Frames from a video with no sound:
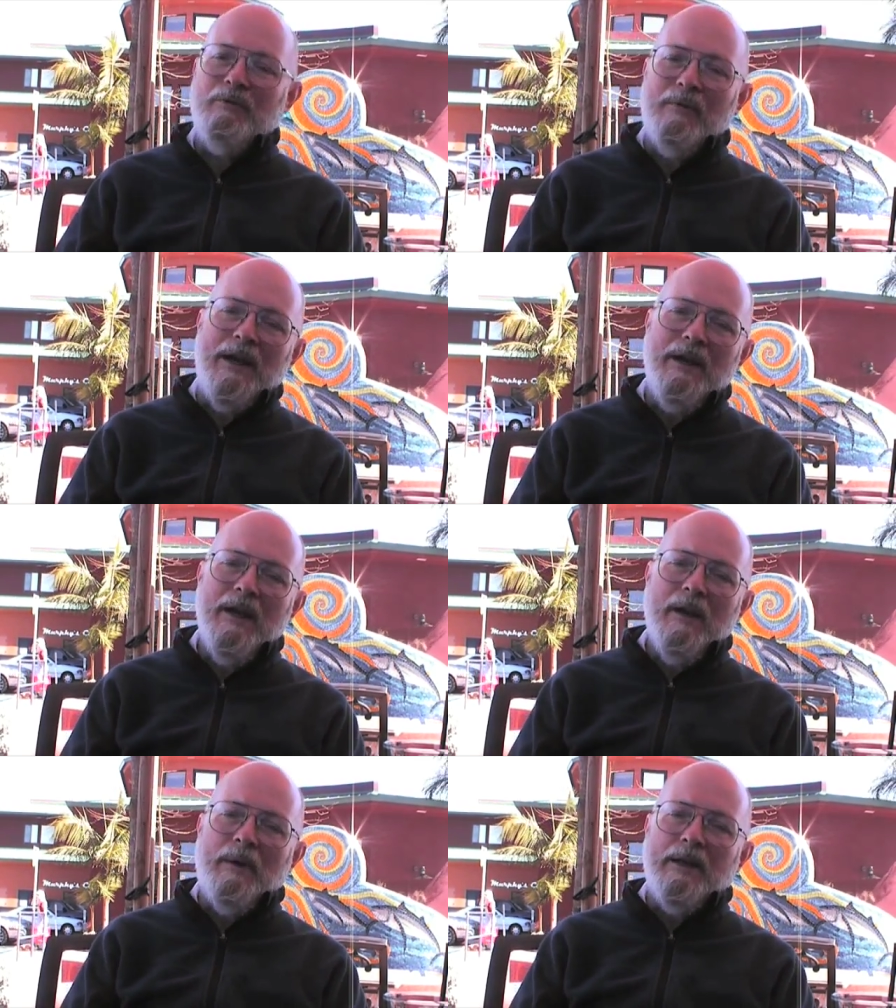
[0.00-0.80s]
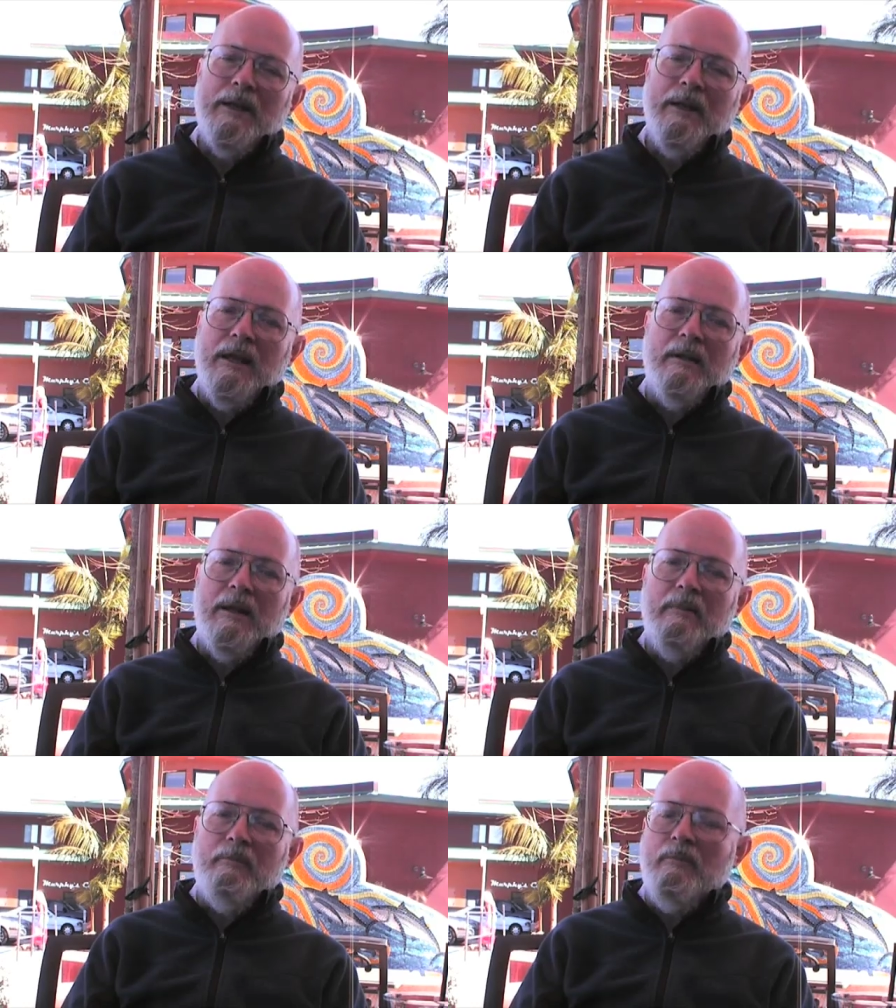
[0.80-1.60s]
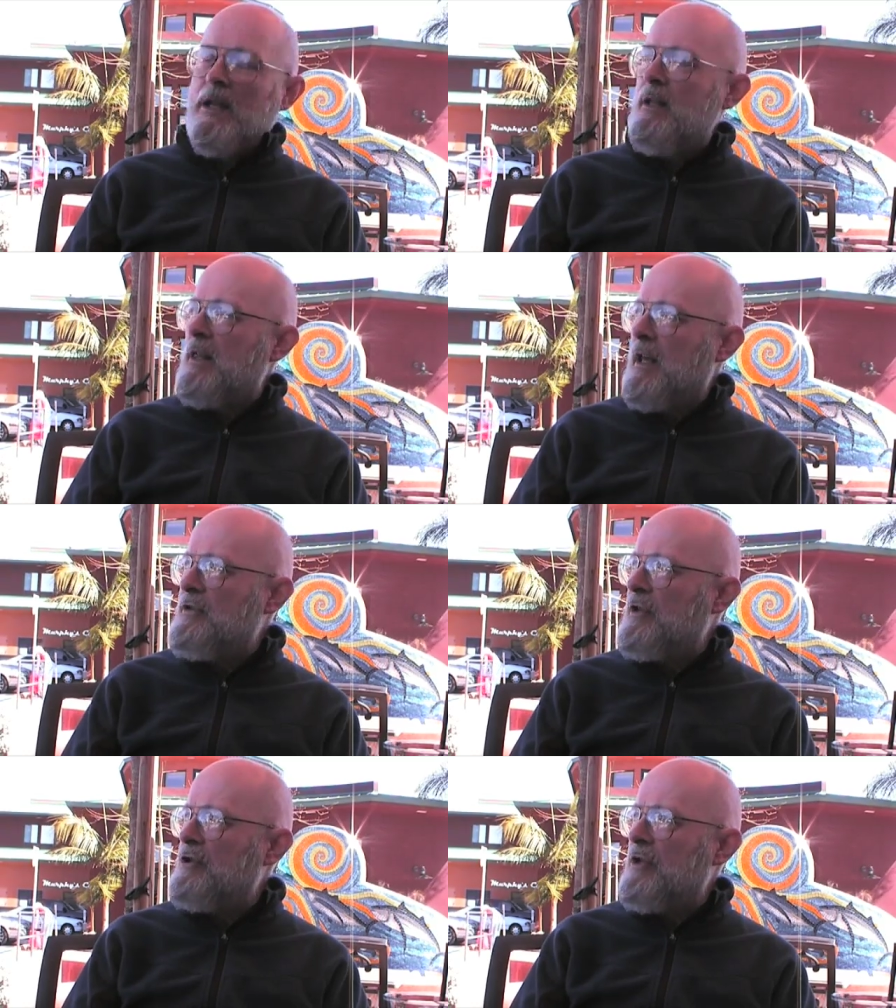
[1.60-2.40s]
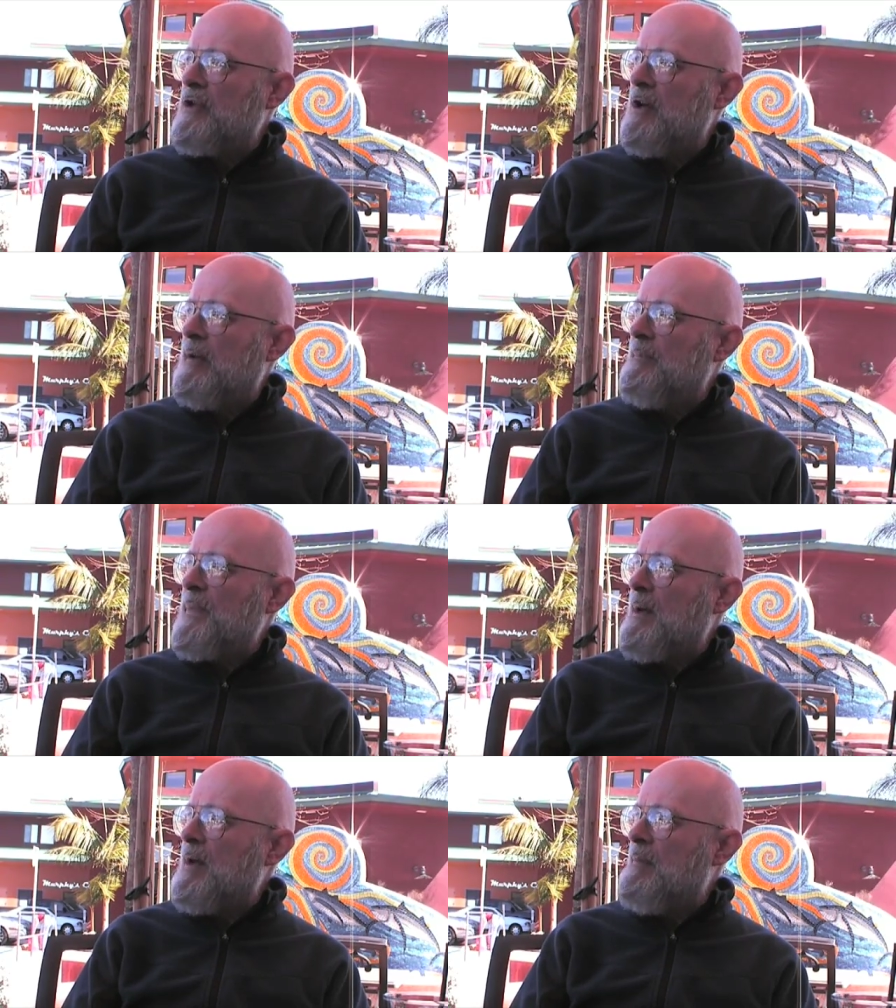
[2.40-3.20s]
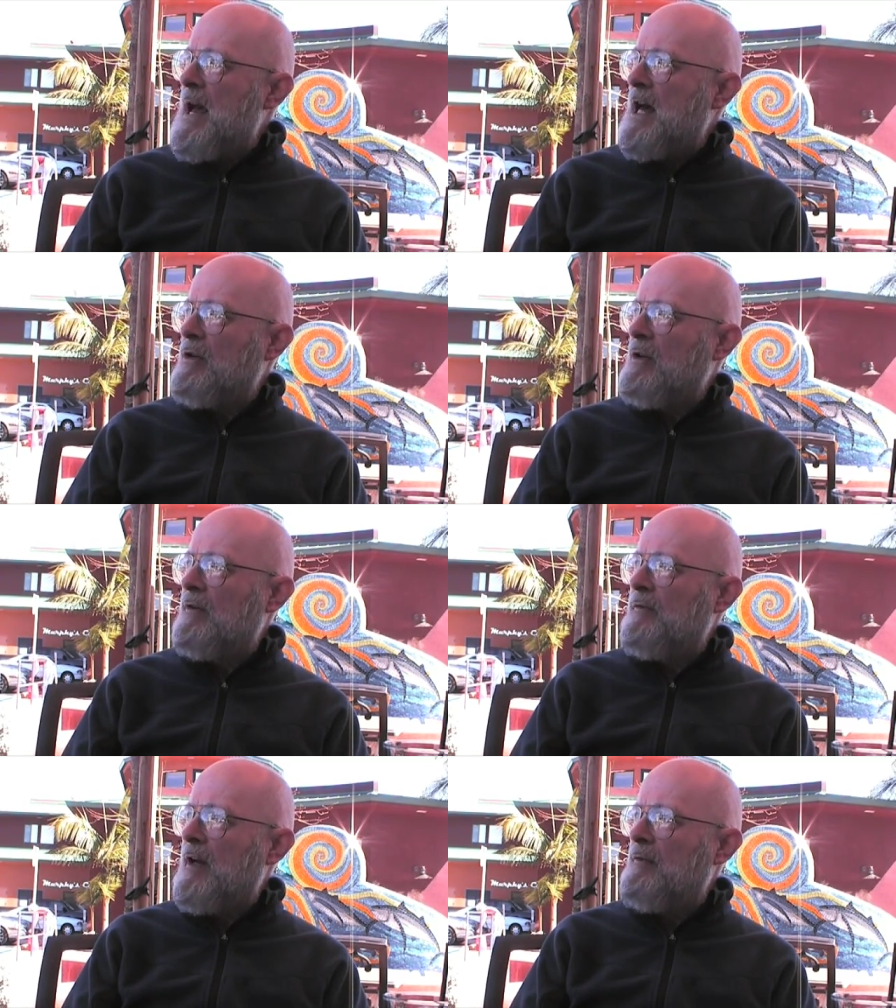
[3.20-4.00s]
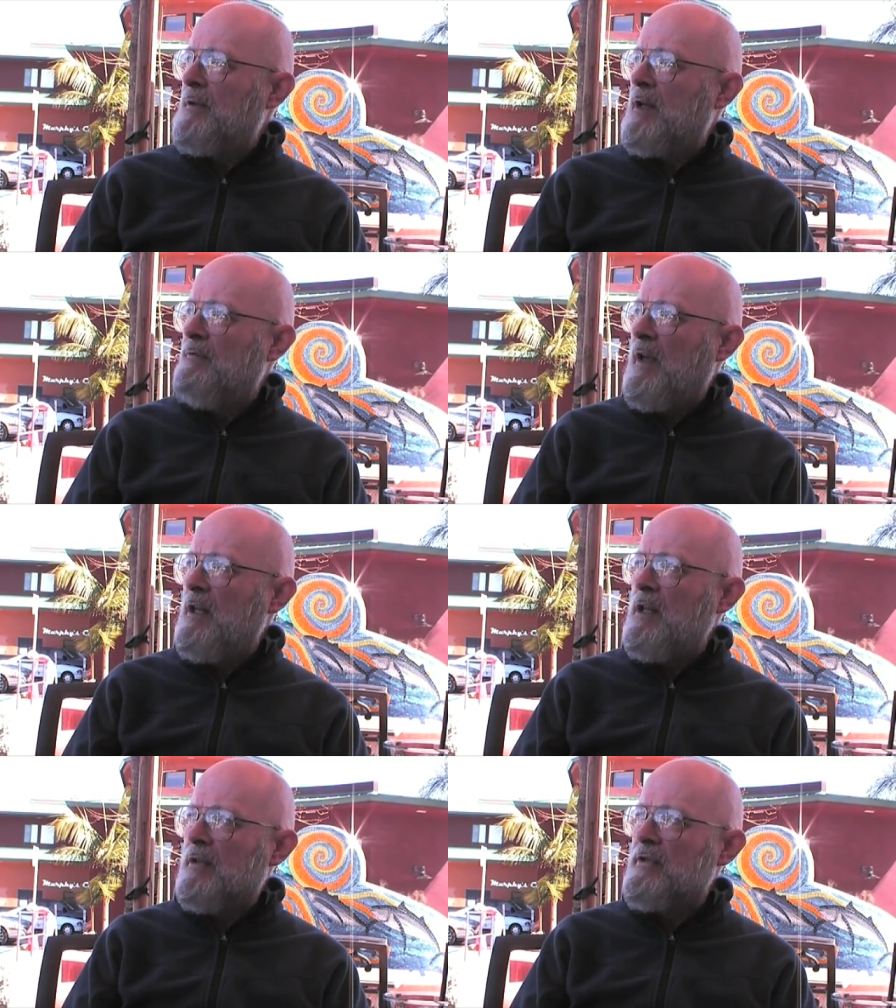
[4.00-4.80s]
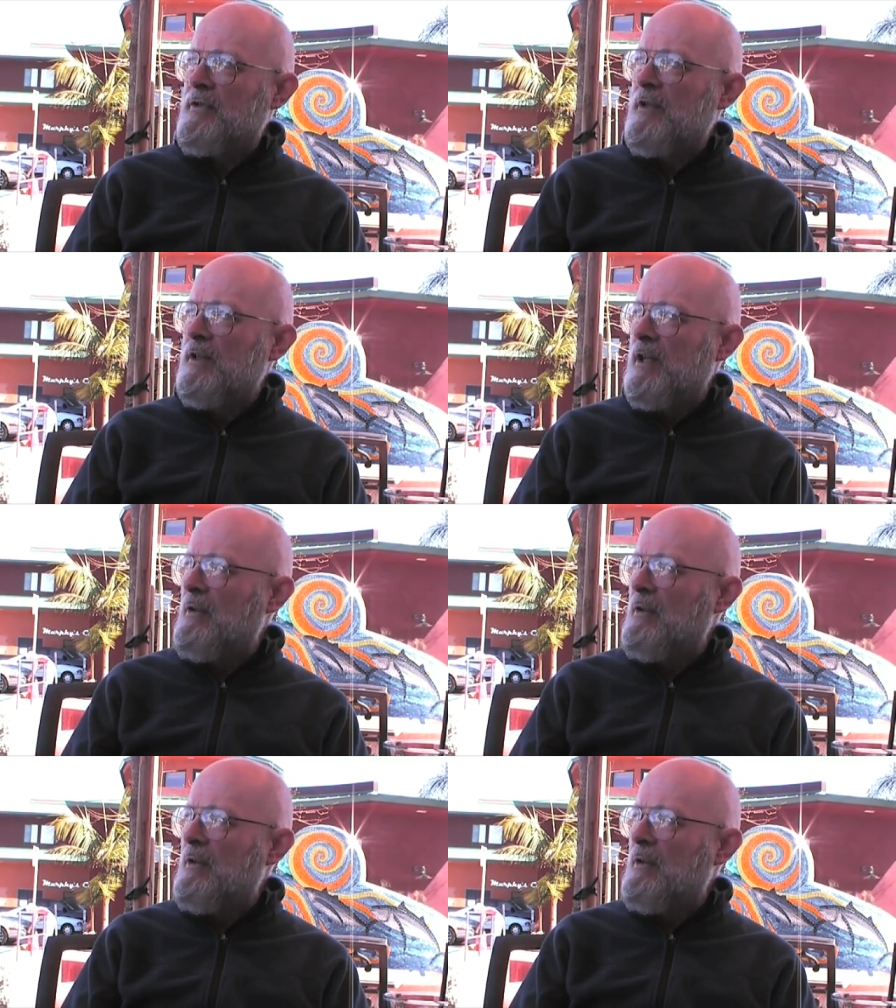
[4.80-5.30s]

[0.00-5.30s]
way. But in many things, just a matter of convenience.